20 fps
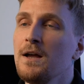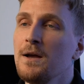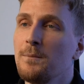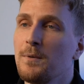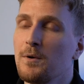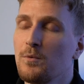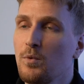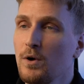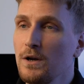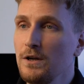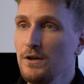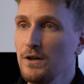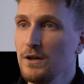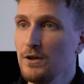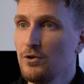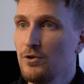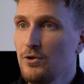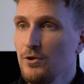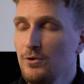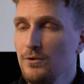But what you
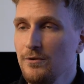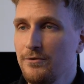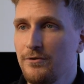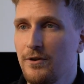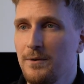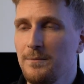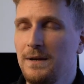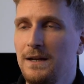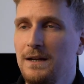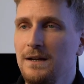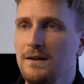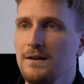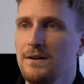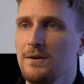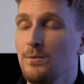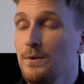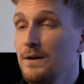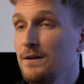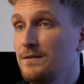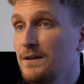can do from
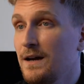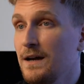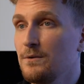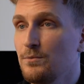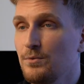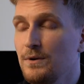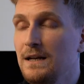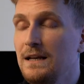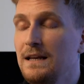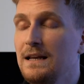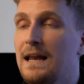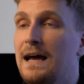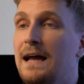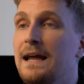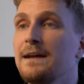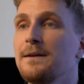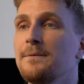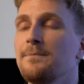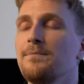here, which I really like,